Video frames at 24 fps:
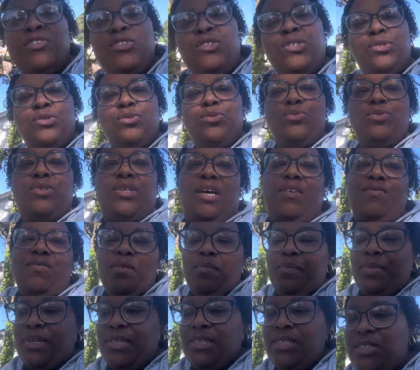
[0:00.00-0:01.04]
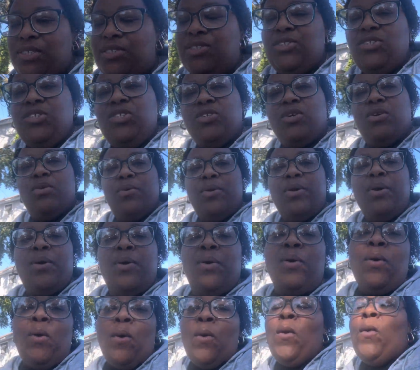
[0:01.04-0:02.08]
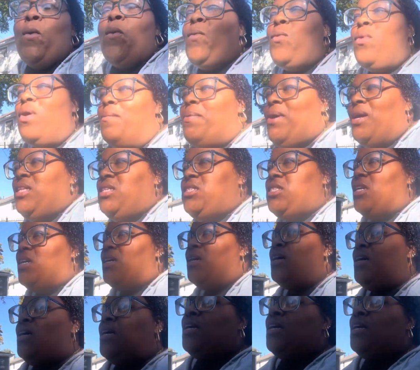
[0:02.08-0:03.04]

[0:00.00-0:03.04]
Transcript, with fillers: to Dave and Buster's. So we about to